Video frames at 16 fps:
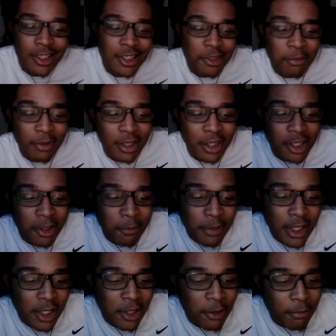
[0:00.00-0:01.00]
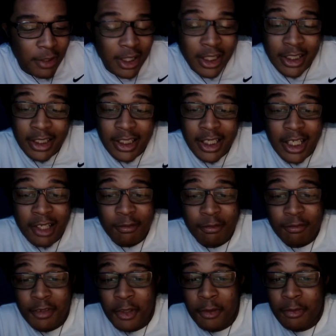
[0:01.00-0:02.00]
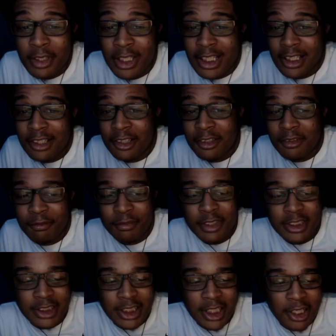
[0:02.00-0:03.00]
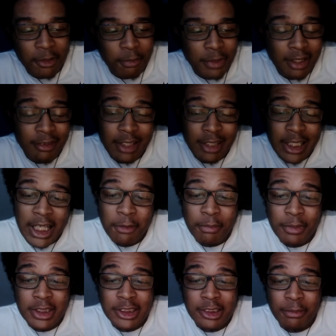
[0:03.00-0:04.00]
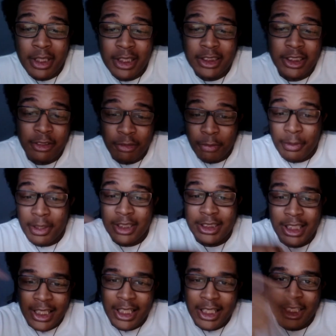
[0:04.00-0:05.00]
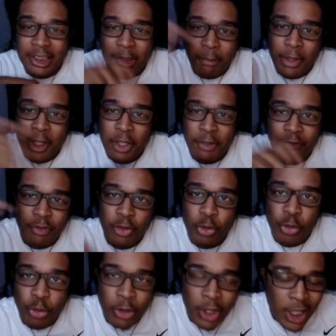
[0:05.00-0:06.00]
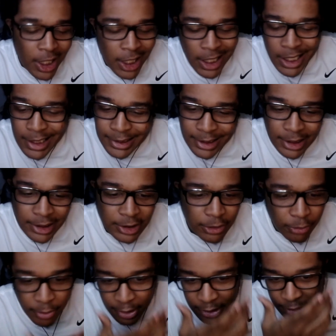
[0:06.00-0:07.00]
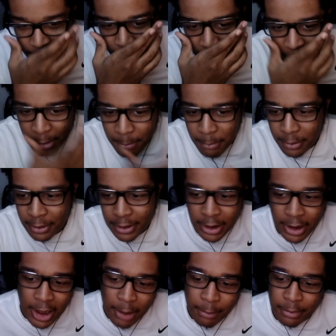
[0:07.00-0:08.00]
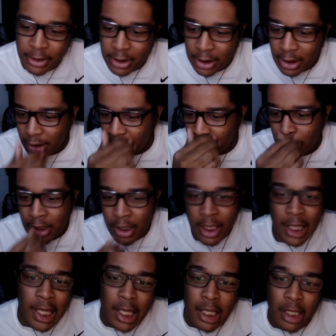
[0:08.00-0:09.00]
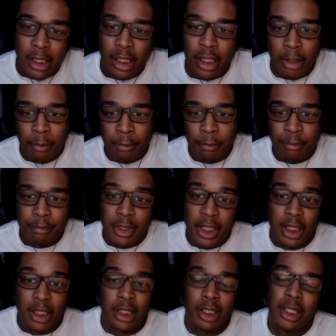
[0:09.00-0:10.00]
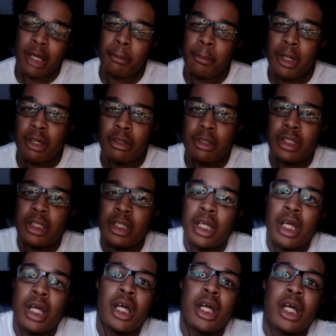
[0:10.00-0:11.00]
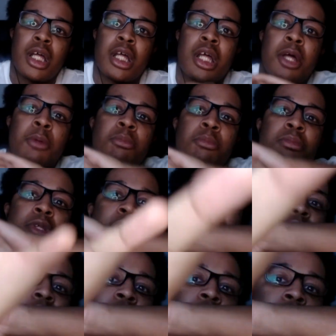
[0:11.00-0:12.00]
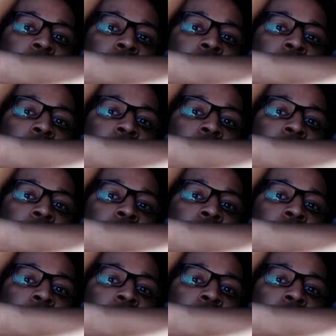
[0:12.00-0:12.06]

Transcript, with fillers: But yeah, man, fuck with that freestyle, middle of life, man. So my channel, hit the bell for new. Any songs and questions, man, let me know in the comments, y'all. And yeah, I'm out. All right. Peace.